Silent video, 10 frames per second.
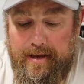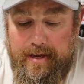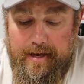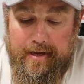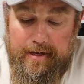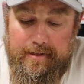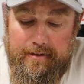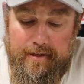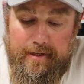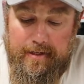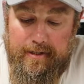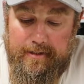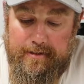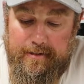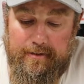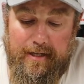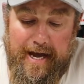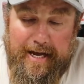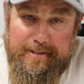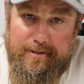And the
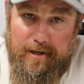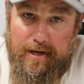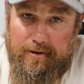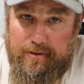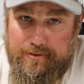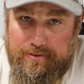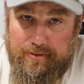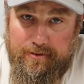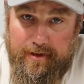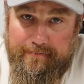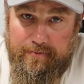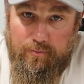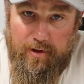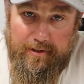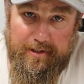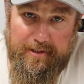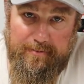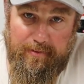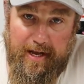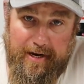glass got all screwed up from welding
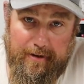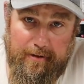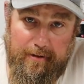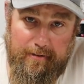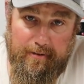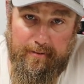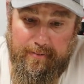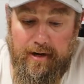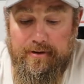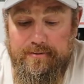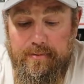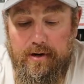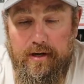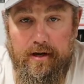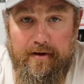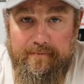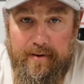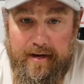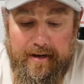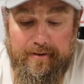splatter. I was burning off
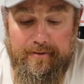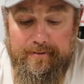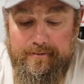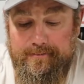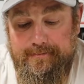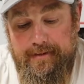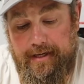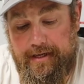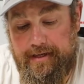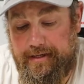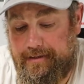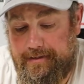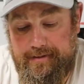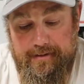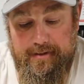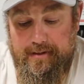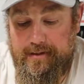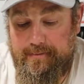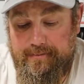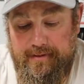pile, and
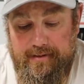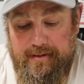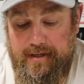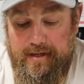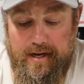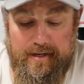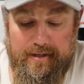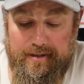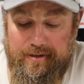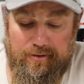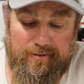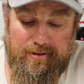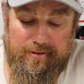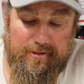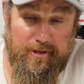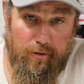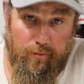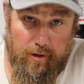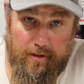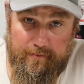it
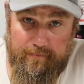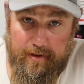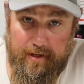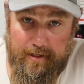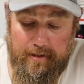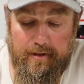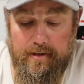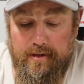still worked fine.